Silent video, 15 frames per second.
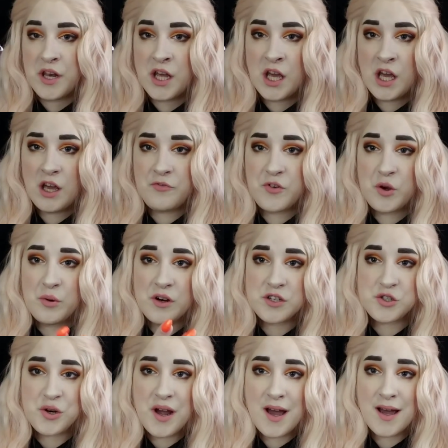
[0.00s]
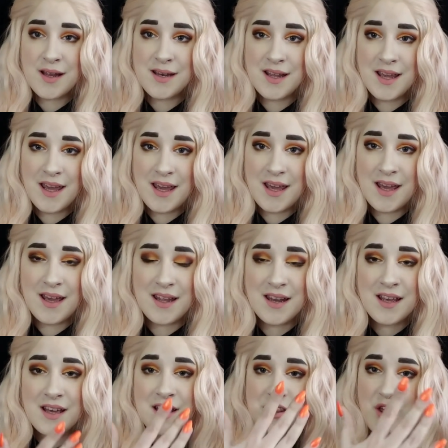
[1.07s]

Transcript: if you are trying to get